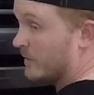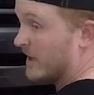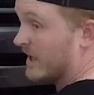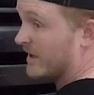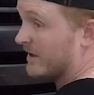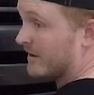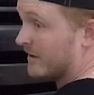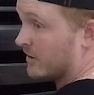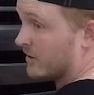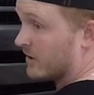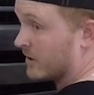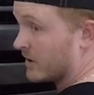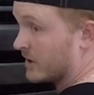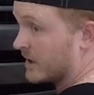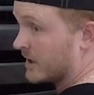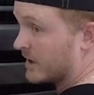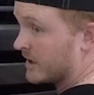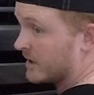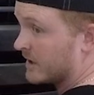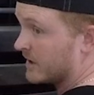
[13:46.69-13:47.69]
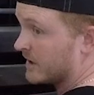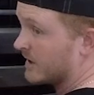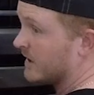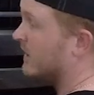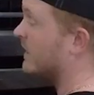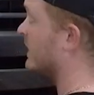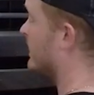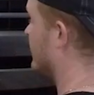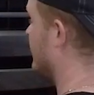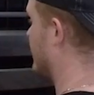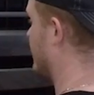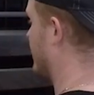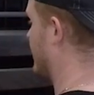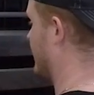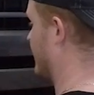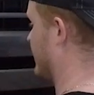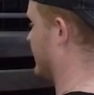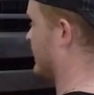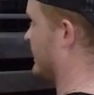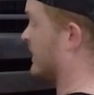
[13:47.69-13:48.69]
make it look good
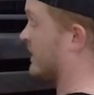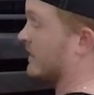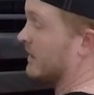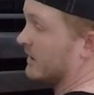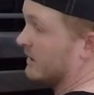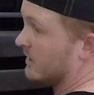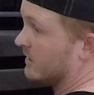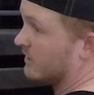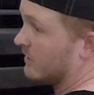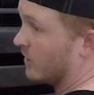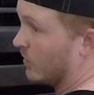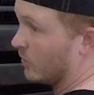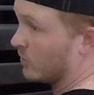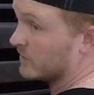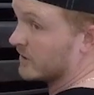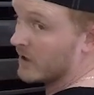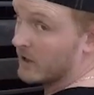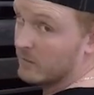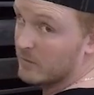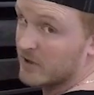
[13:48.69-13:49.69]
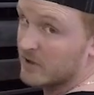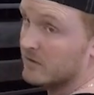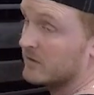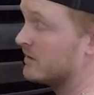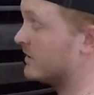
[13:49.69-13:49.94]
and hold up.